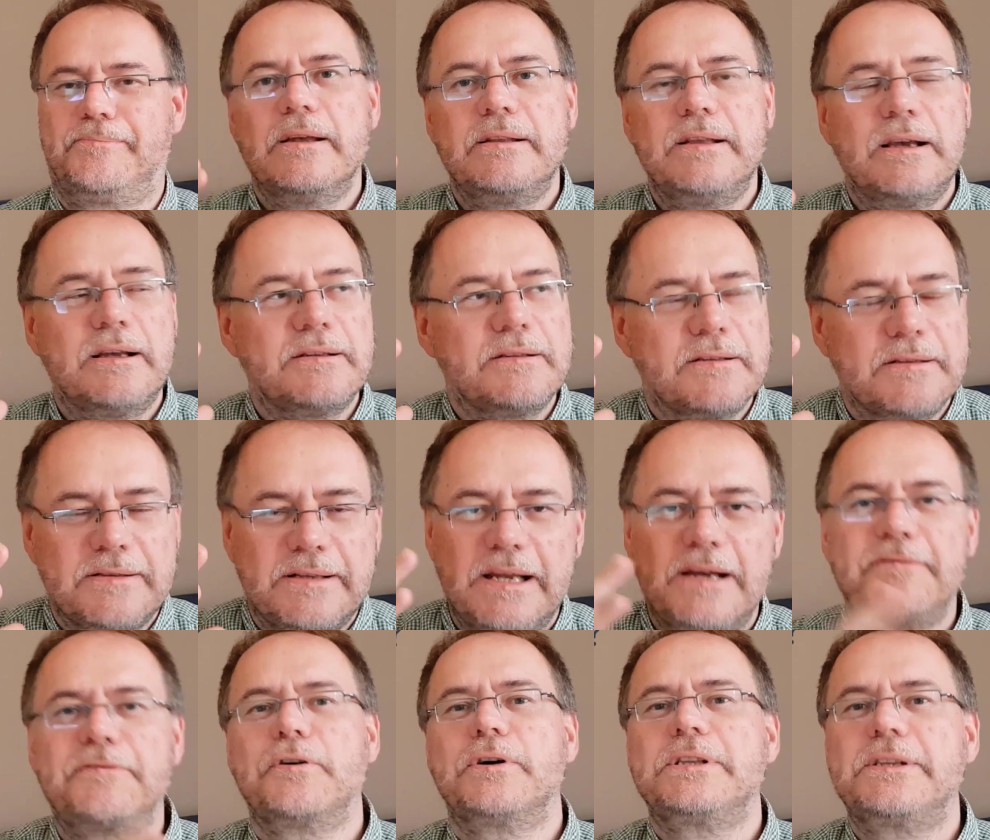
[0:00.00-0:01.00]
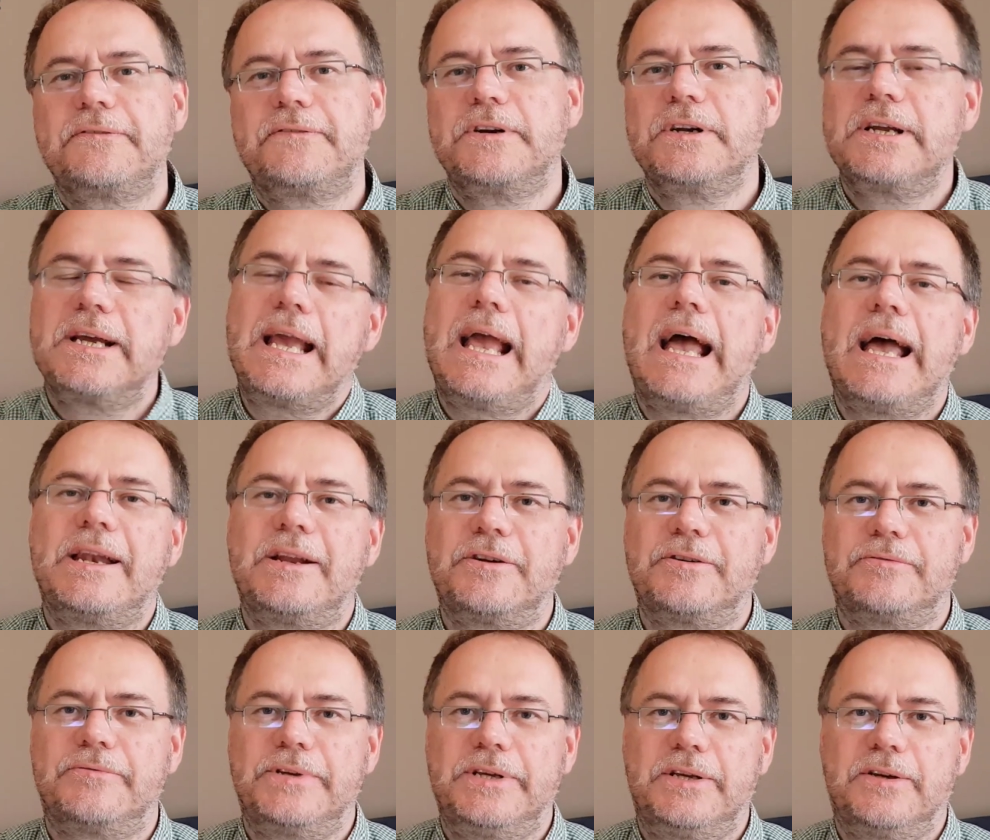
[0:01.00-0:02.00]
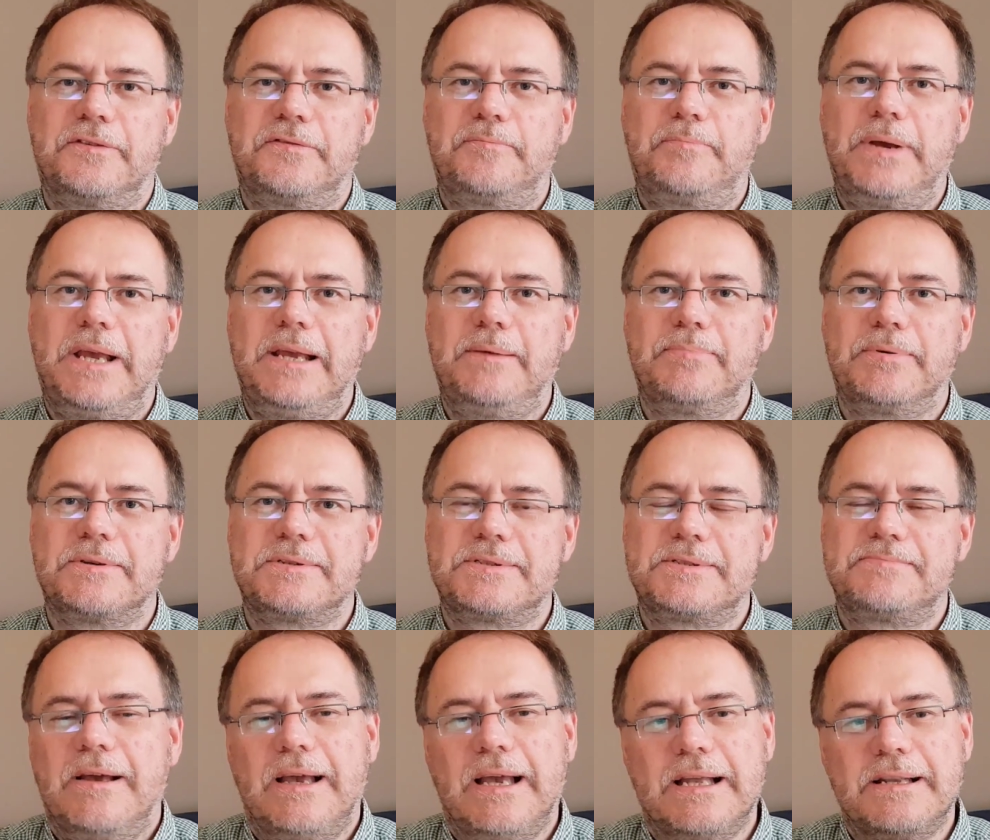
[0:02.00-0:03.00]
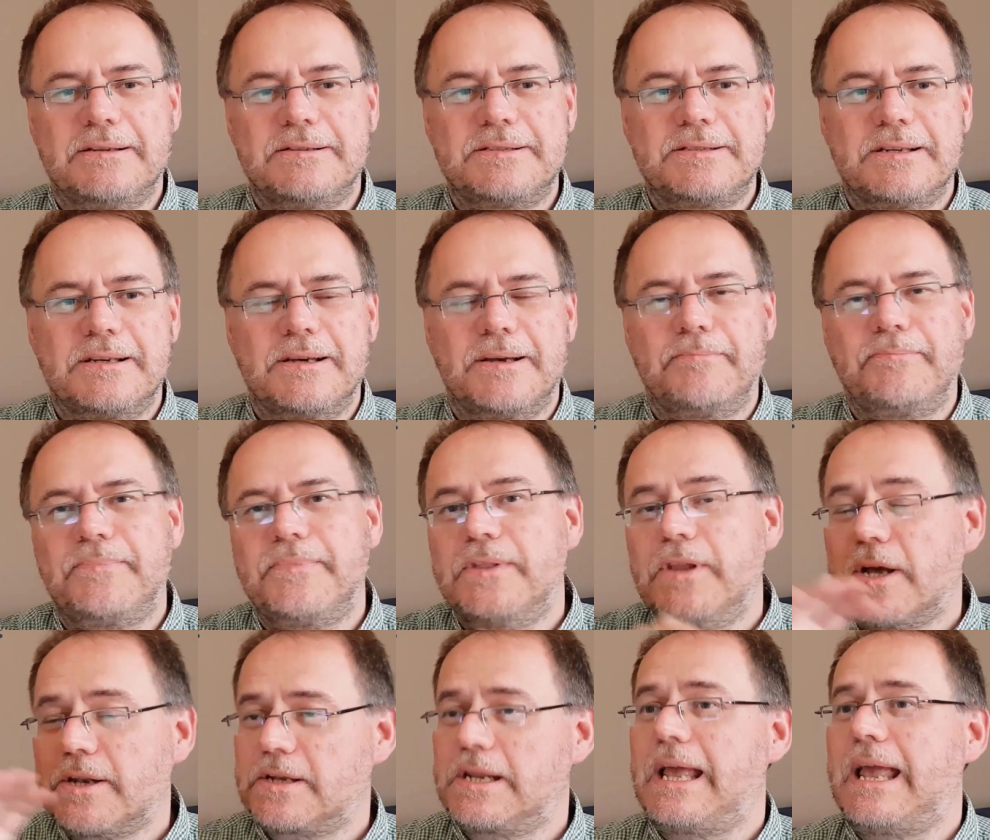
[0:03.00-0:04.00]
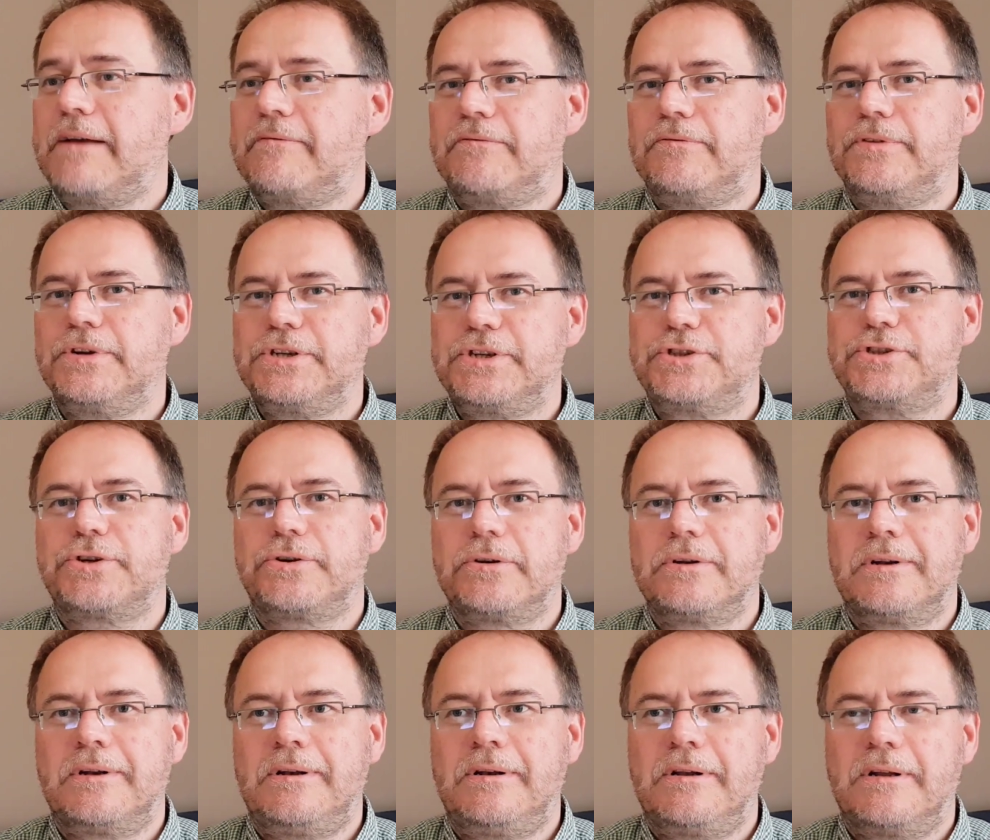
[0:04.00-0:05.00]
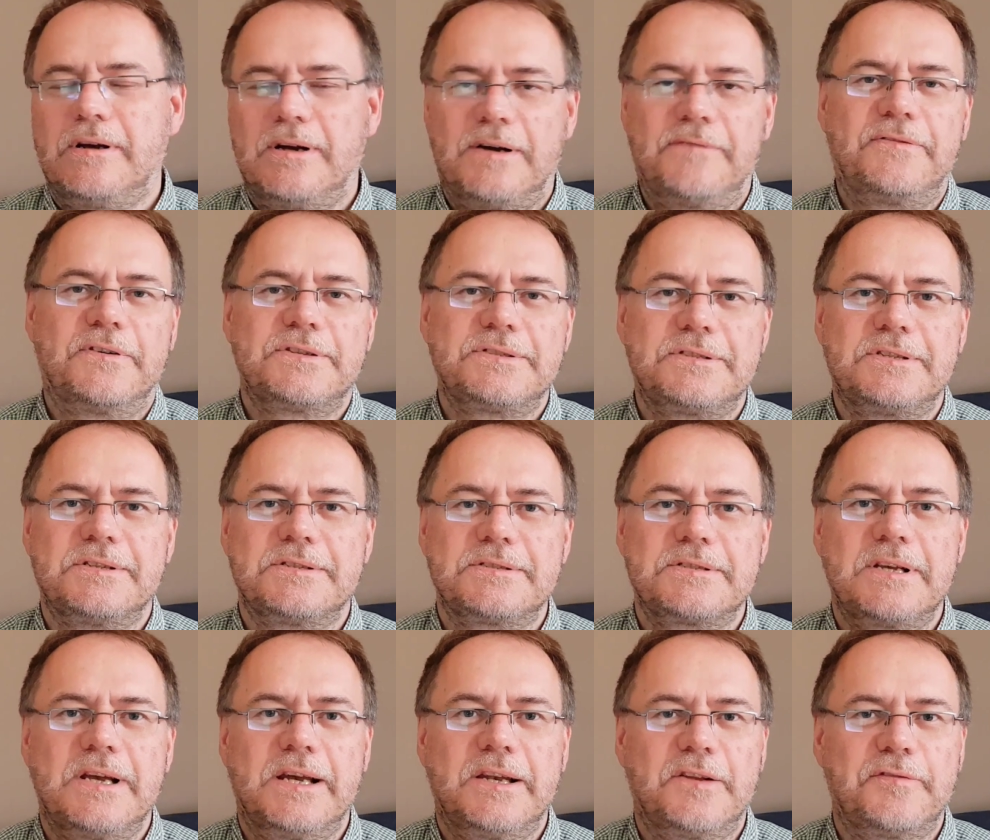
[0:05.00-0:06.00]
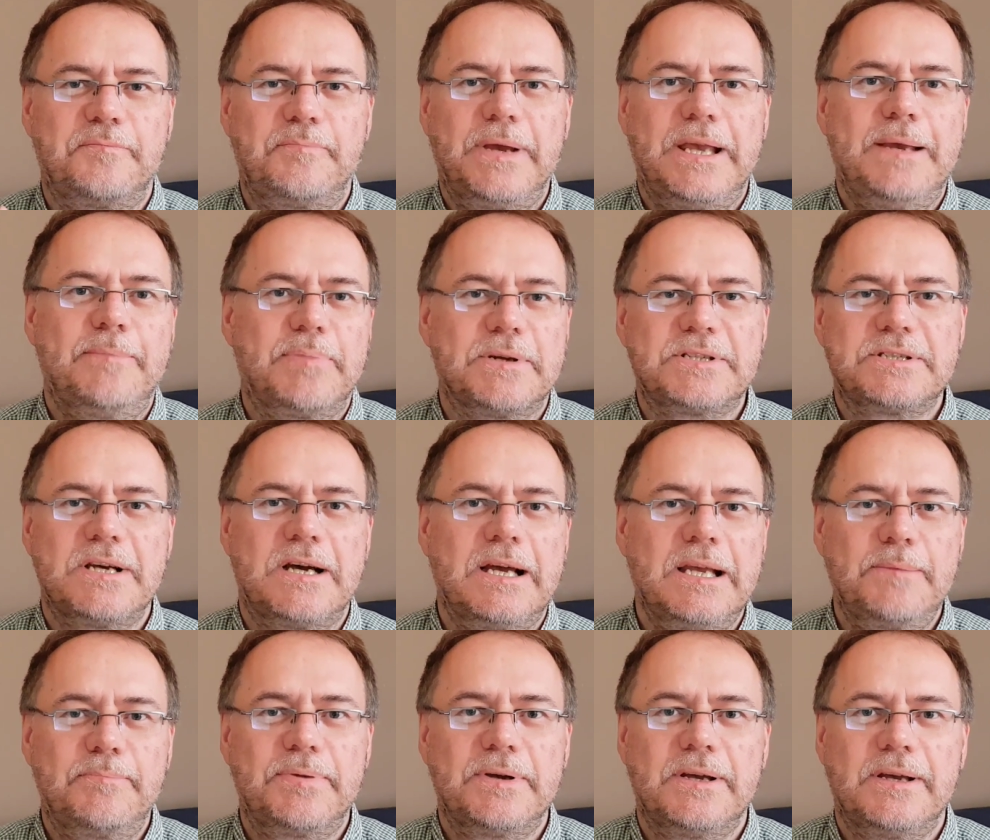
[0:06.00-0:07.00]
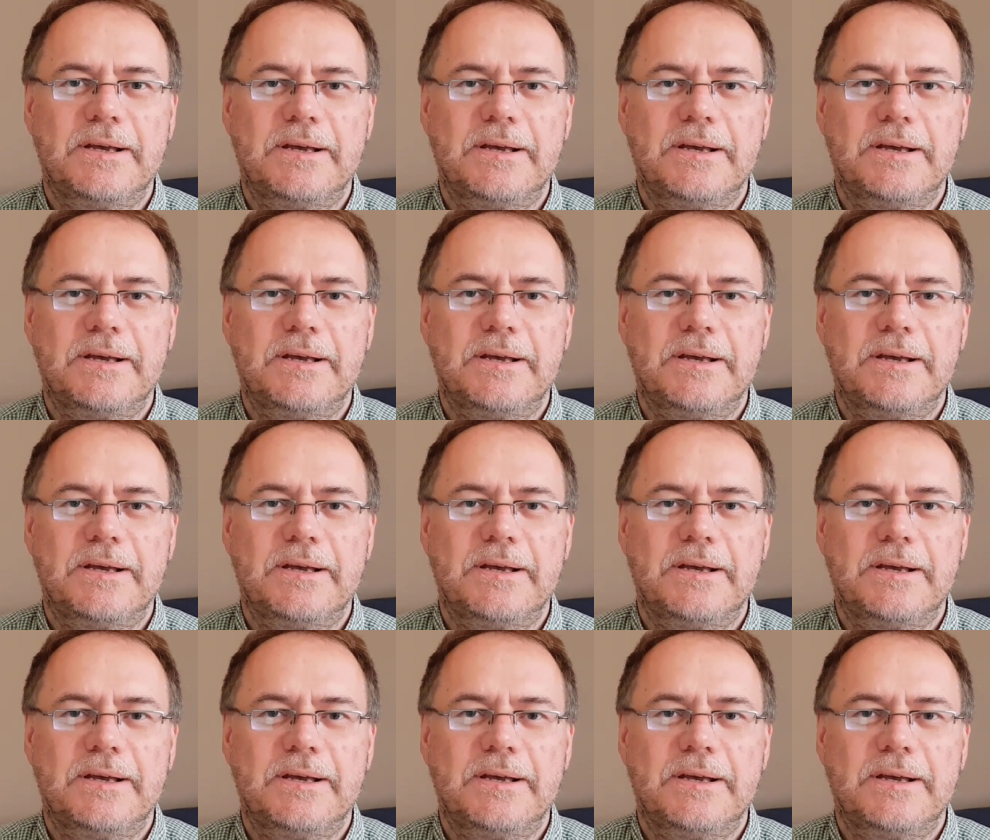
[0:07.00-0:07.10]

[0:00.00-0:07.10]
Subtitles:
They're therefore a different category of papers. And not every journal offers this kind of paper type.